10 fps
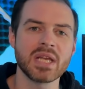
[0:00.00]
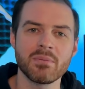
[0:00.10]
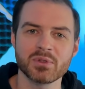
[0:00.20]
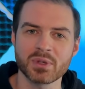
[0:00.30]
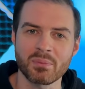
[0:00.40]

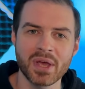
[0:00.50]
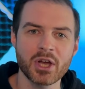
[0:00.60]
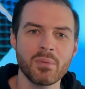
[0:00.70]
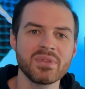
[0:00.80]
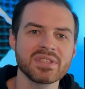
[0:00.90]
able to
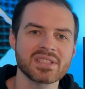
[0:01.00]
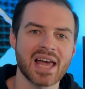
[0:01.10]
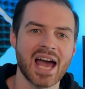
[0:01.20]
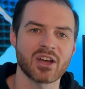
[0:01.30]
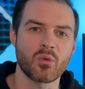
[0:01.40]
pick up the
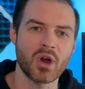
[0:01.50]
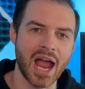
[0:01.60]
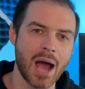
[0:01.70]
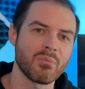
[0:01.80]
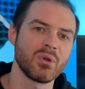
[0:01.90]
slack where
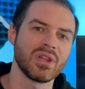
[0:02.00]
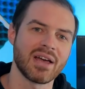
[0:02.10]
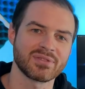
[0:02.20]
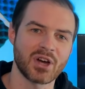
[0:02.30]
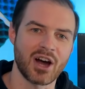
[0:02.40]
Apple
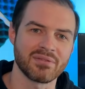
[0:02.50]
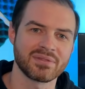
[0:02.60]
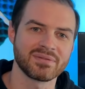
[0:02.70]
left off.